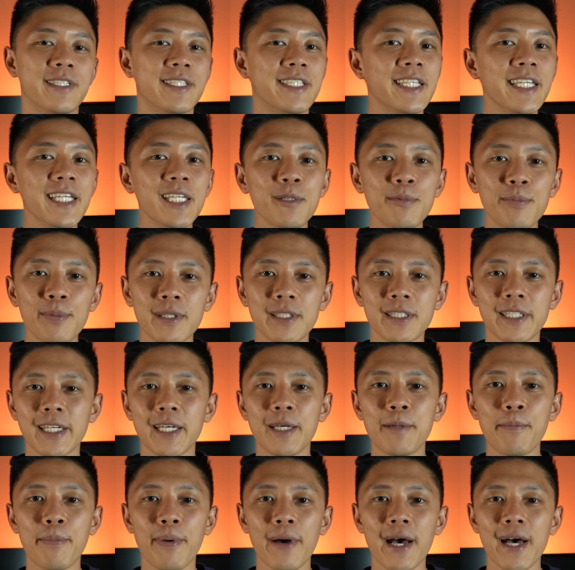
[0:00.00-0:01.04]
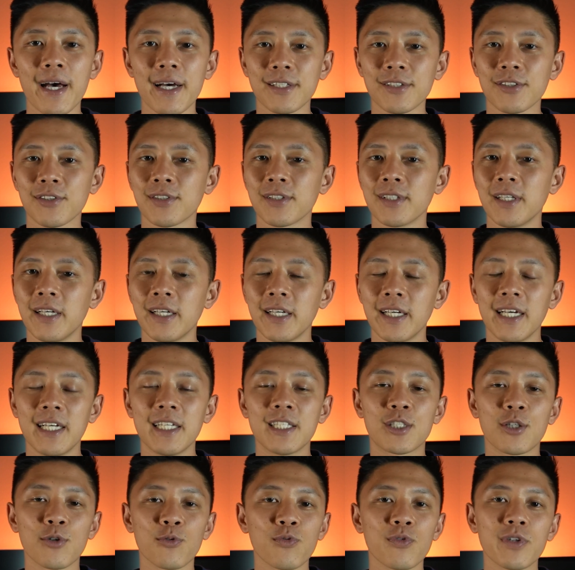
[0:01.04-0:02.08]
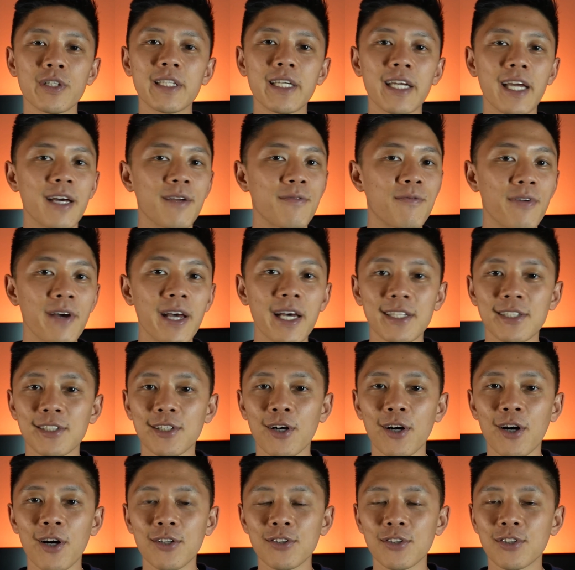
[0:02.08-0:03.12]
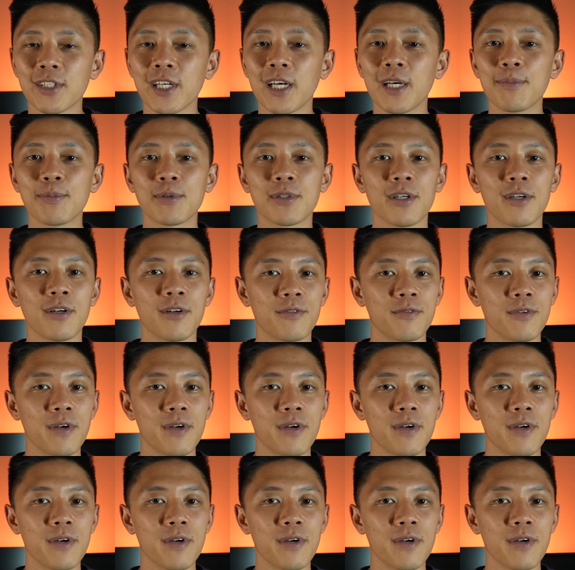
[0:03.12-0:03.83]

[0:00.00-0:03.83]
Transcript: deep into impacts, into really advanced concepts of